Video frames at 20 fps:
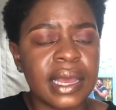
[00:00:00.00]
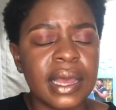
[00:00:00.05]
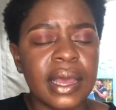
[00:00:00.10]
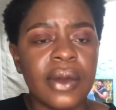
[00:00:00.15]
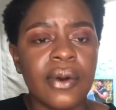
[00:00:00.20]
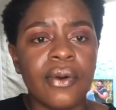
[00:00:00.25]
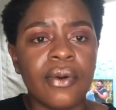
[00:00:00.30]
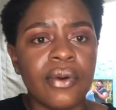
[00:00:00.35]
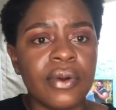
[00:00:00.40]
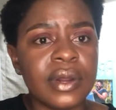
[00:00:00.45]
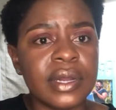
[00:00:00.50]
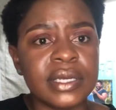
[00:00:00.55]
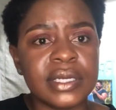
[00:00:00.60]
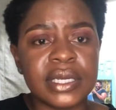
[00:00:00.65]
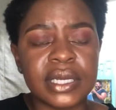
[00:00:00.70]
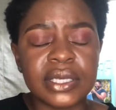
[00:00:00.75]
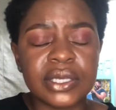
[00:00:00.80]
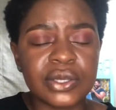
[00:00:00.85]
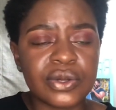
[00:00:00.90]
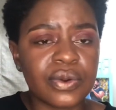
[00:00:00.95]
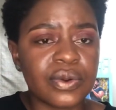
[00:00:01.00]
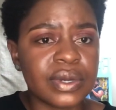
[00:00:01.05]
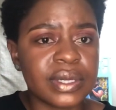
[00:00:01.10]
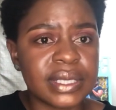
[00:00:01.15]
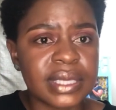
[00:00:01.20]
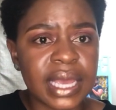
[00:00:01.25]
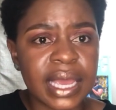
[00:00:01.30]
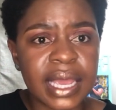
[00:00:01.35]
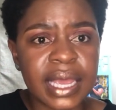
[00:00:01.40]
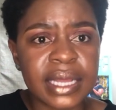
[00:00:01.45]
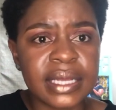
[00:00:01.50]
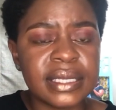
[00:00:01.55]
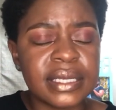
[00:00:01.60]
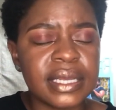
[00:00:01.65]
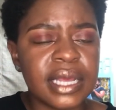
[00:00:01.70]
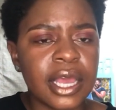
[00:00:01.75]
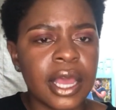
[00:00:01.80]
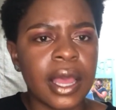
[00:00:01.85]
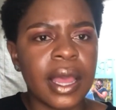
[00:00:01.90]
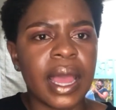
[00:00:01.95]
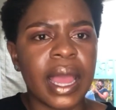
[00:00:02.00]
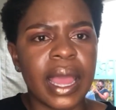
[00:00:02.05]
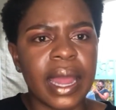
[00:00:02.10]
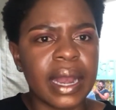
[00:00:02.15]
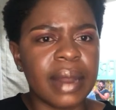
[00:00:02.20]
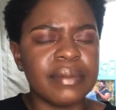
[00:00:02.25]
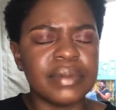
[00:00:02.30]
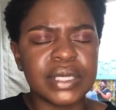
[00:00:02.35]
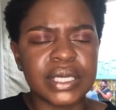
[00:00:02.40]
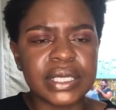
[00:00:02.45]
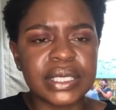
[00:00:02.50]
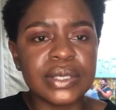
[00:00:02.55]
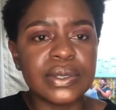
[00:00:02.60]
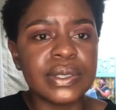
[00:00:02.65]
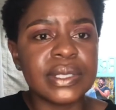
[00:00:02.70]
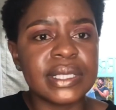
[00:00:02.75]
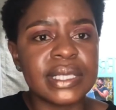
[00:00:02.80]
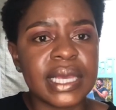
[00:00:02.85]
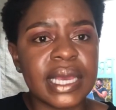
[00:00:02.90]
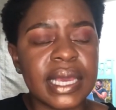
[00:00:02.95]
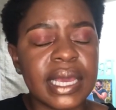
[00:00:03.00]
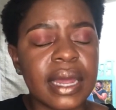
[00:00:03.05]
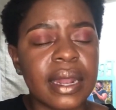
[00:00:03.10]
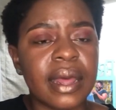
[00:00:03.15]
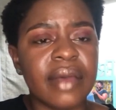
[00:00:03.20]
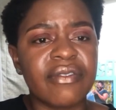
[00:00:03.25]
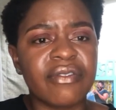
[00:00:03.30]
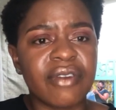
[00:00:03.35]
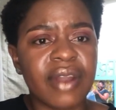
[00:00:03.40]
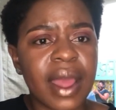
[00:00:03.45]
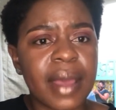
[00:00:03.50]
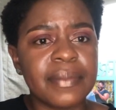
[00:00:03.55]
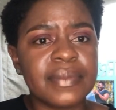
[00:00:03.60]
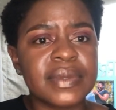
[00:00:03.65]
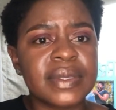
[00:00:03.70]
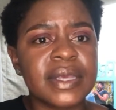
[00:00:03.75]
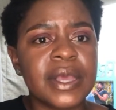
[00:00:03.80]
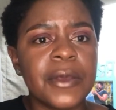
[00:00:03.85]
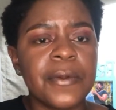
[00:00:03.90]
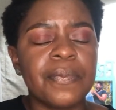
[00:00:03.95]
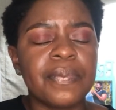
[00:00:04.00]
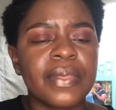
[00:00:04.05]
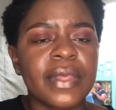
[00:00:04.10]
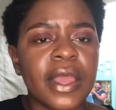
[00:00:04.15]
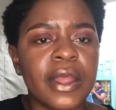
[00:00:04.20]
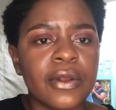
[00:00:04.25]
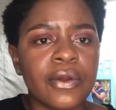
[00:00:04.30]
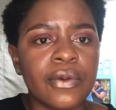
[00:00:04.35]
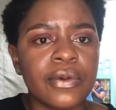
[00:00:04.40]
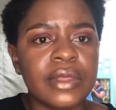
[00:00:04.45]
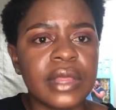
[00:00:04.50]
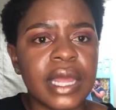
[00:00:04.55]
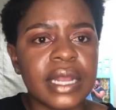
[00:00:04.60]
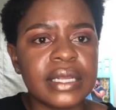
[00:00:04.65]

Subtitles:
or just towards 8, and I'm just so sick and I have cramps and all that.